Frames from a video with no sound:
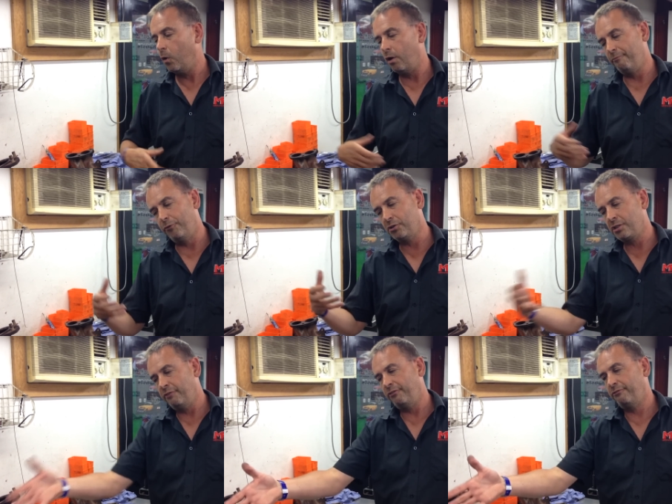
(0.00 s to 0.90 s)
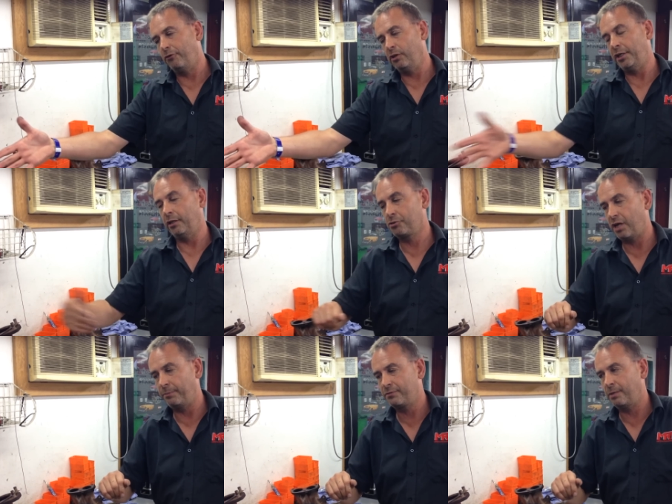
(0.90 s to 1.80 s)
or unfortunately if you've fallen into the
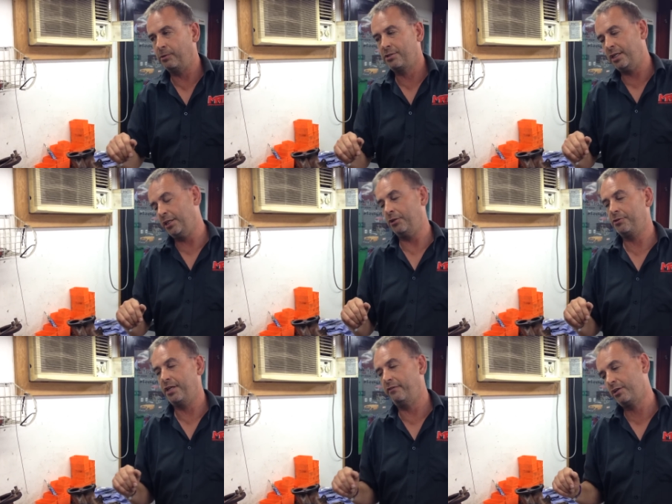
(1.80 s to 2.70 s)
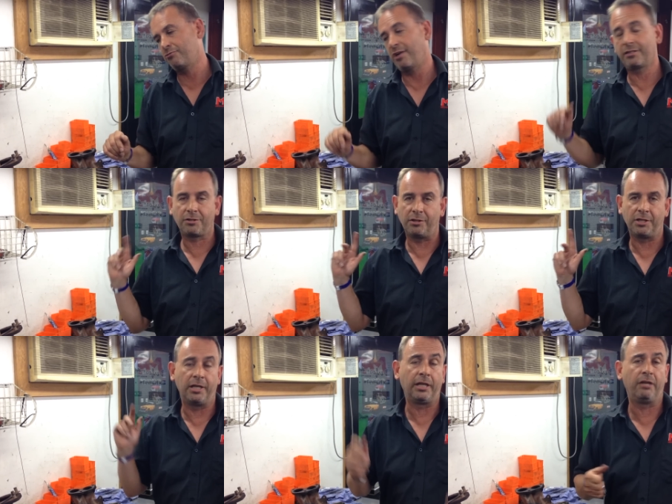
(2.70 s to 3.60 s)
trap of someone selling you a set of extractors because
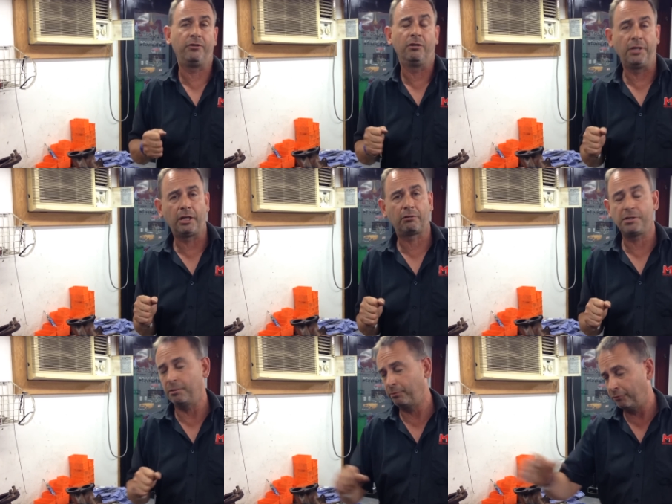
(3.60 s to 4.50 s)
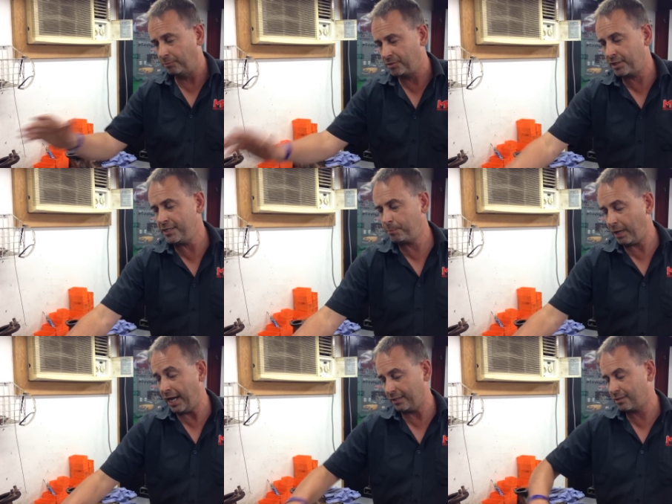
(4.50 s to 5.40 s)
it's going to give you an increase in performance. These
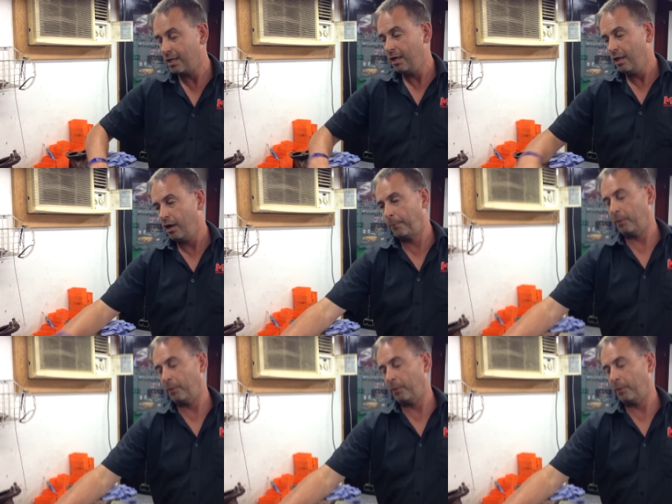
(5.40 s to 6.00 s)
parts are